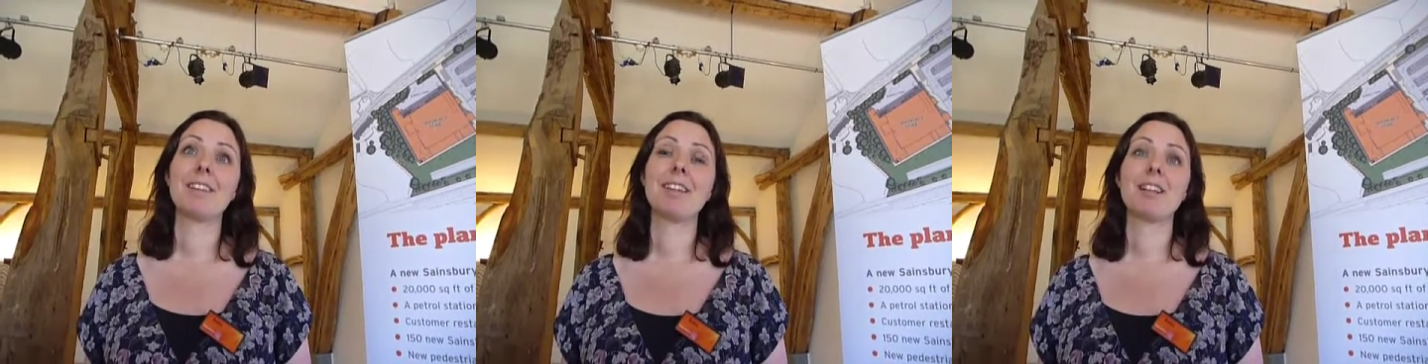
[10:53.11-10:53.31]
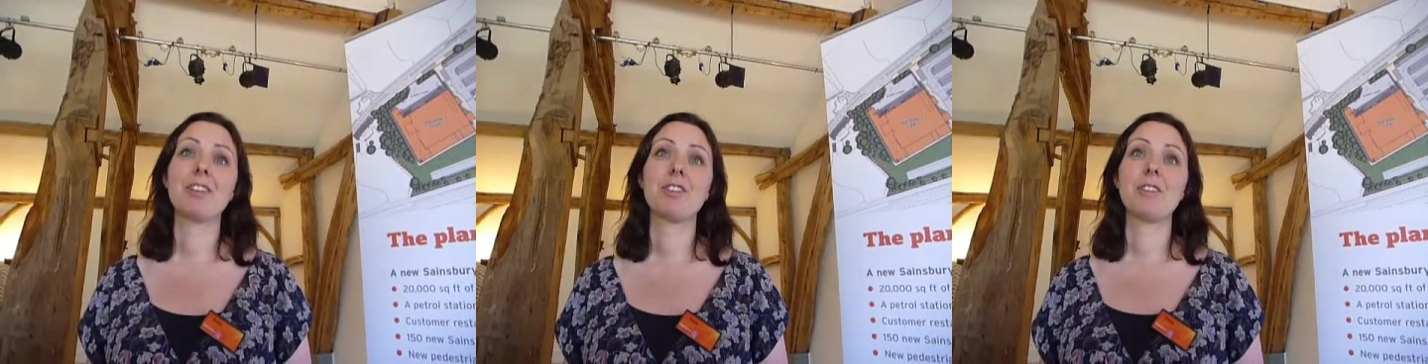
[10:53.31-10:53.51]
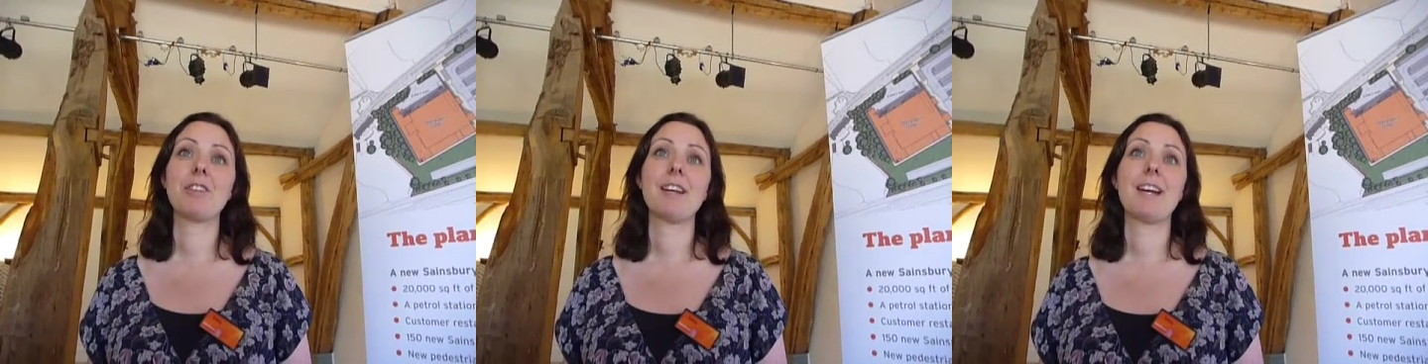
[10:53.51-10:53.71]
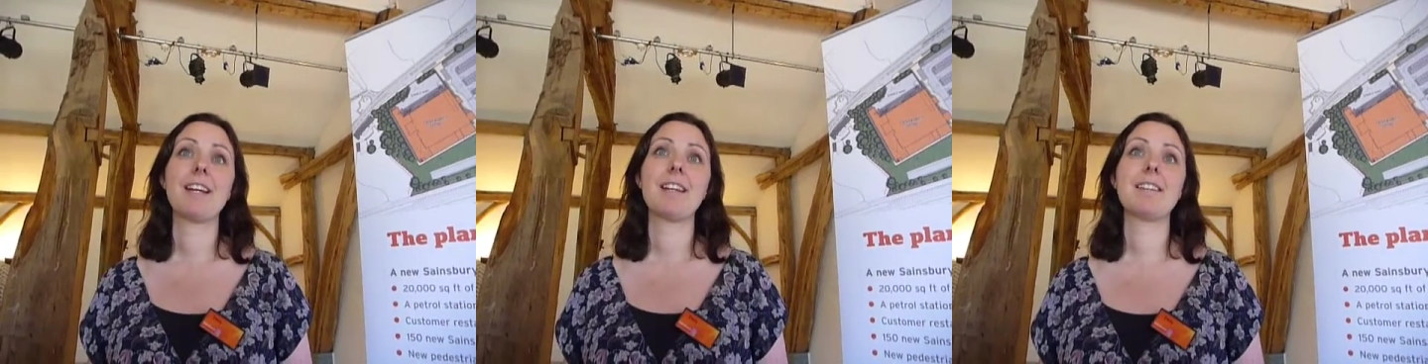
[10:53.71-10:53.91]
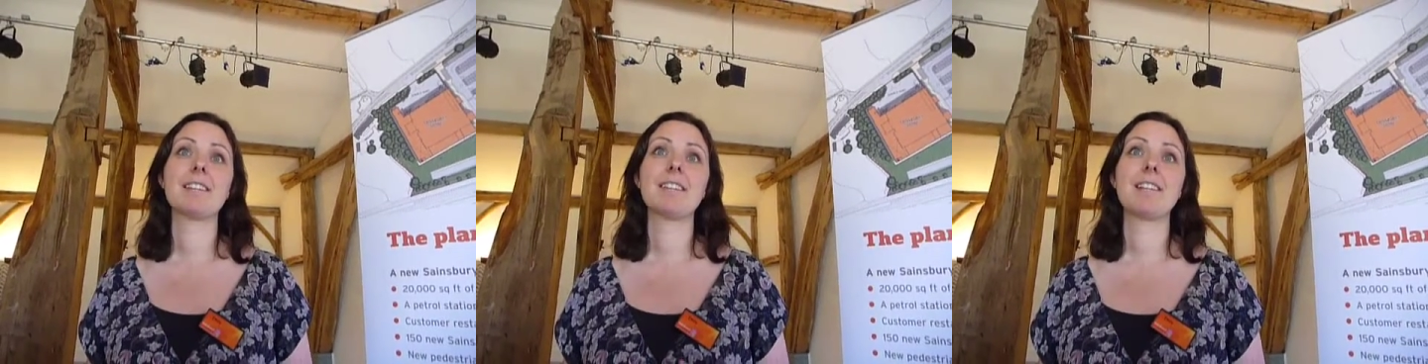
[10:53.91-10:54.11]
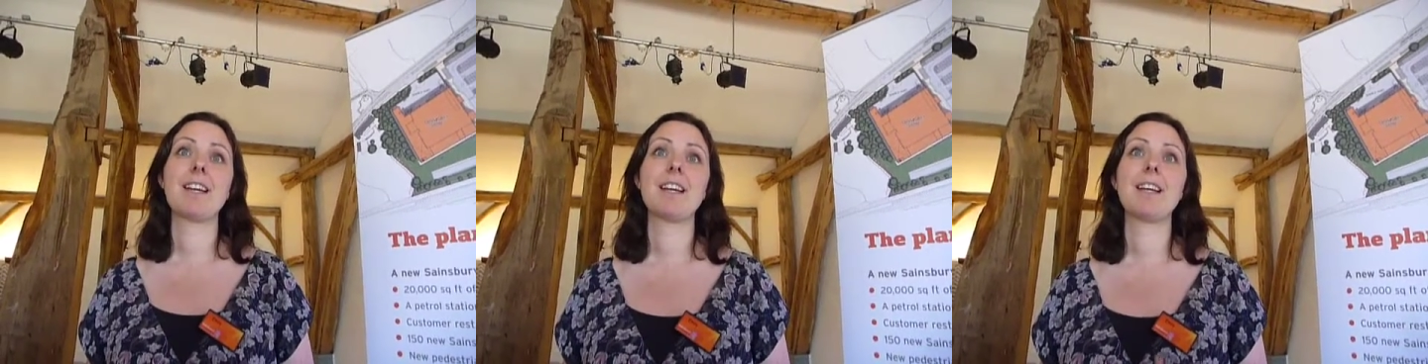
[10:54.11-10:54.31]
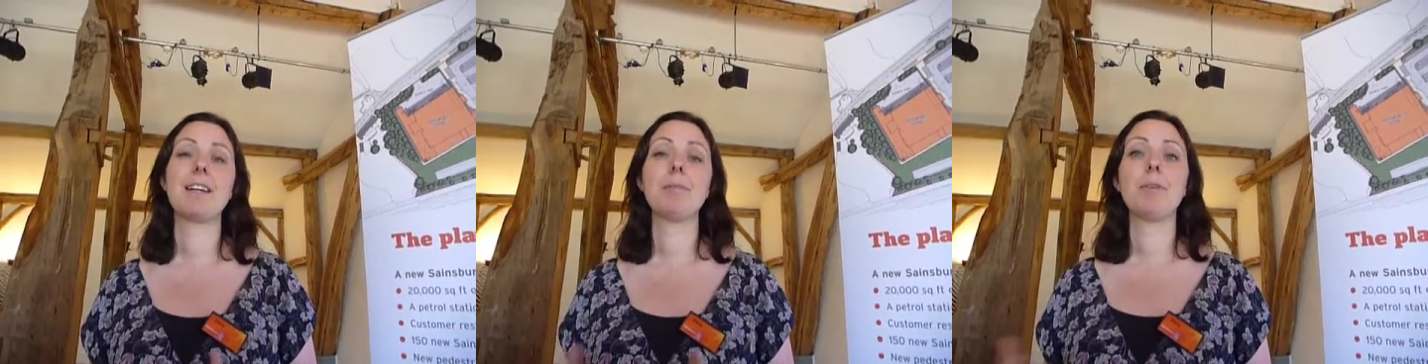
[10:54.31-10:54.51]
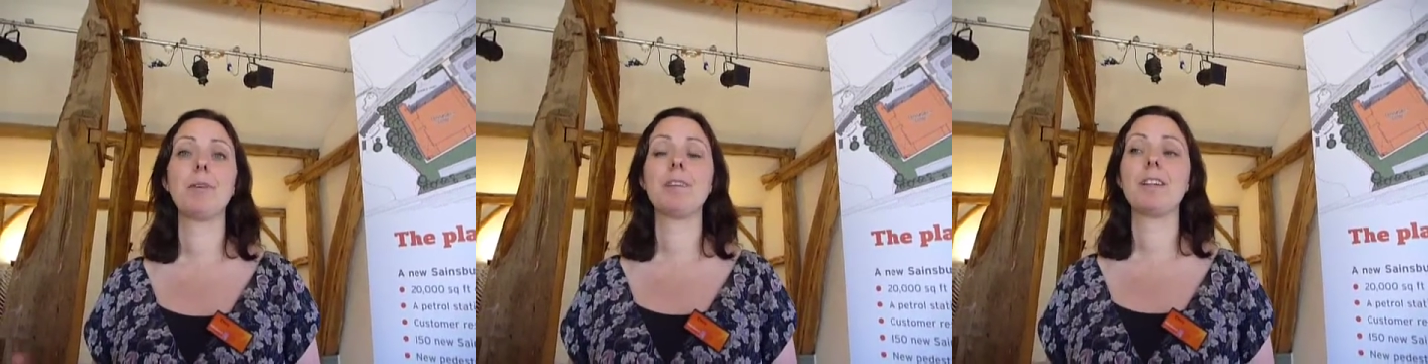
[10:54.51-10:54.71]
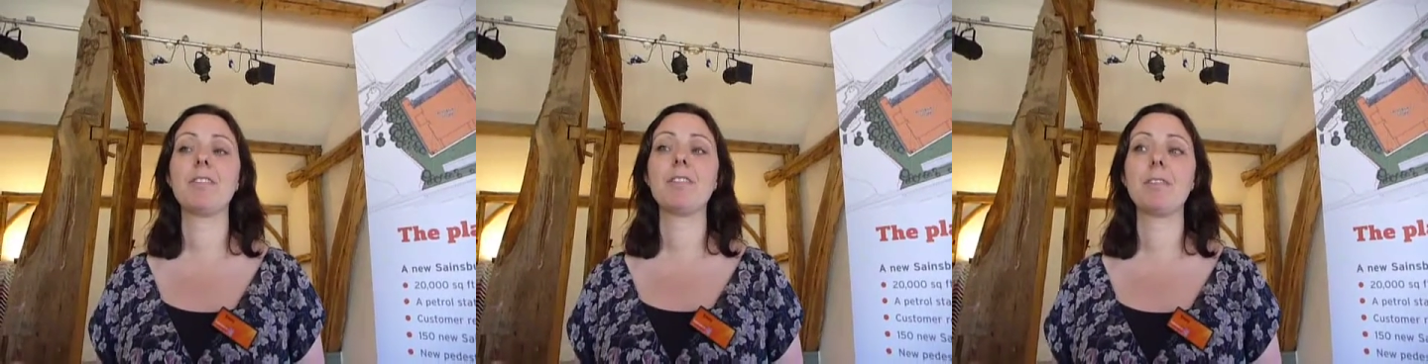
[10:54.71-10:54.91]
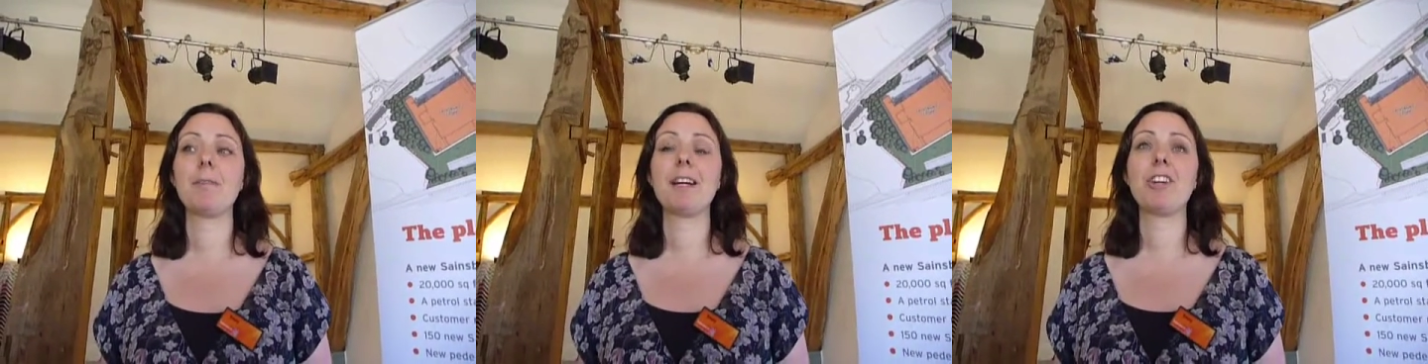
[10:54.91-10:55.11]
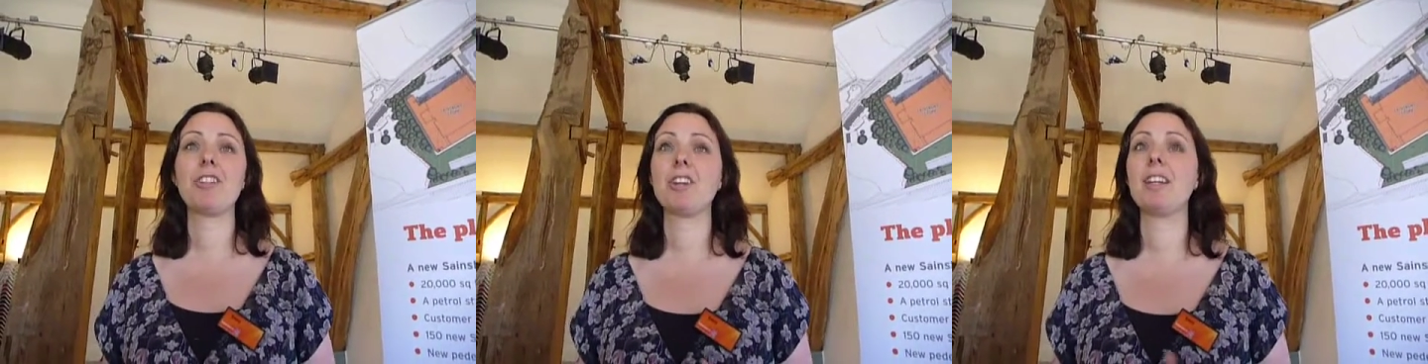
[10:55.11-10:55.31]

the next few days, take on board the information.